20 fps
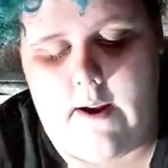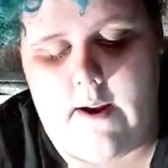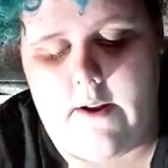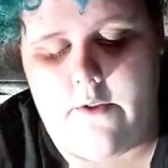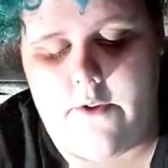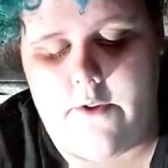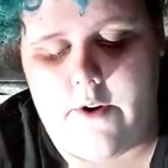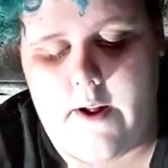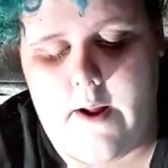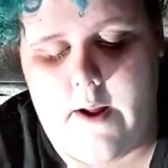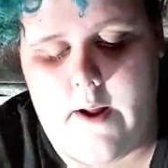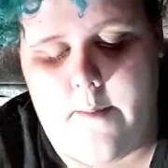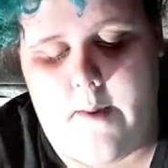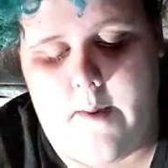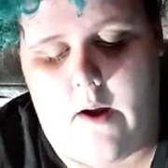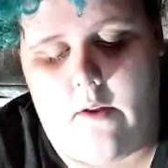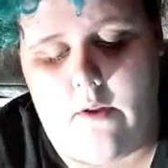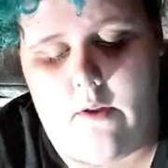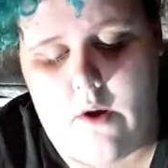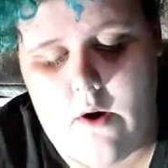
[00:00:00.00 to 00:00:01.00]
like learning
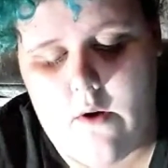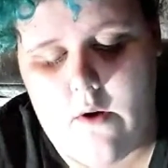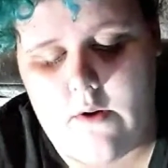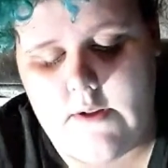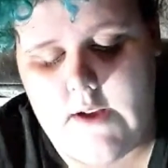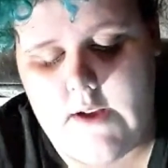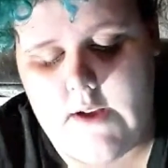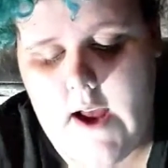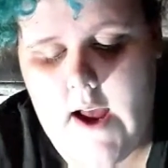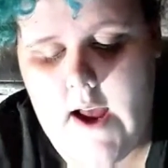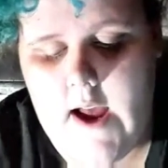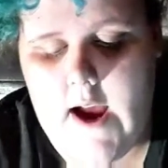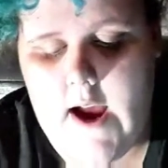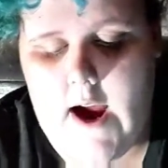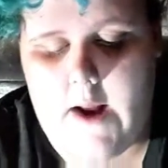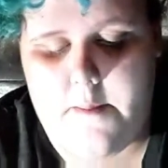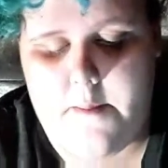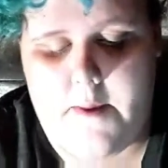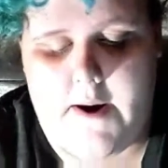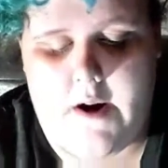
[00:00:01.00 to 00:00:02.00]
about loans,
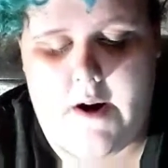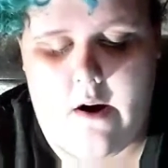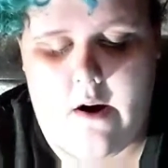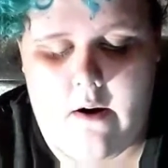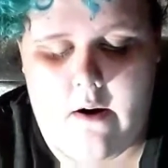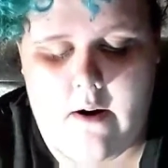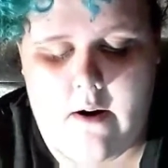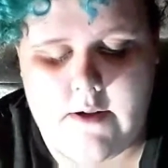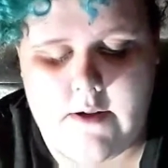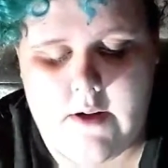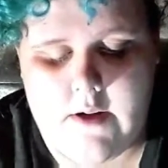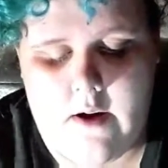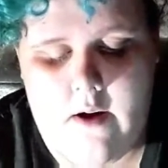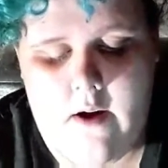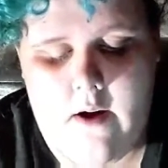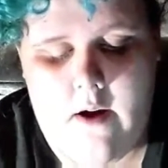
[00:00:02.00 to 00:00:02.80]
how to buy cars,